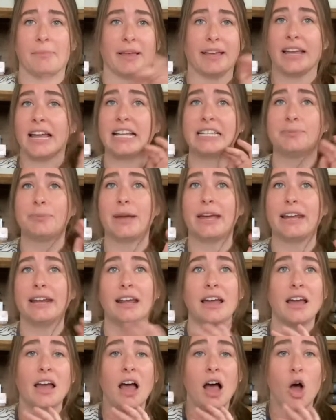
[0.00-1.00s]
Like, it's
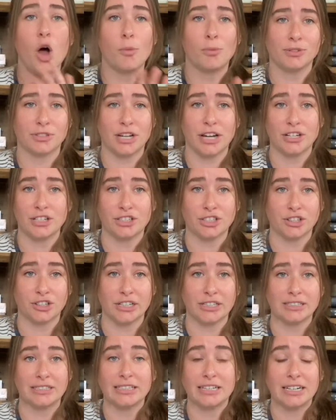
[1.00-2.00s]
been almost 100
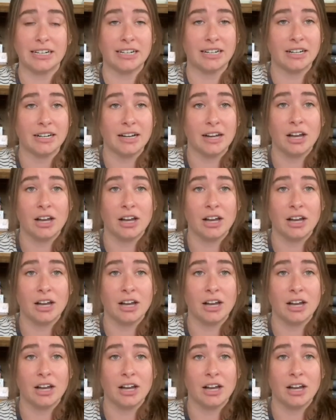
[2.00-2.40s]
degrees here